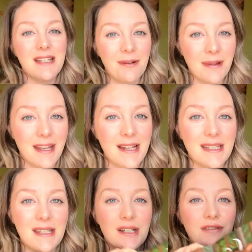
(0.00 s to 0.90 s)
time we get
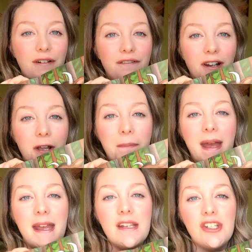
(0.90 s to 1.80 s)
to the Gruffalo
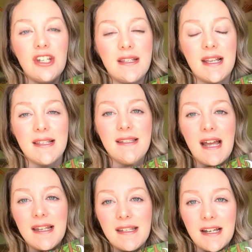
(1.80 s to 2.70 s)
page, she says
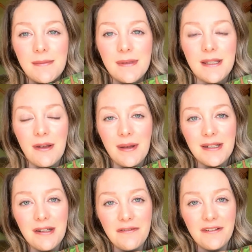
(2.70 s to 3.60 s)
Dada, so I
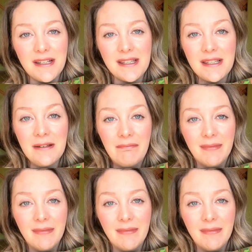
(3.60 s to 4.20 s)
don't know if it's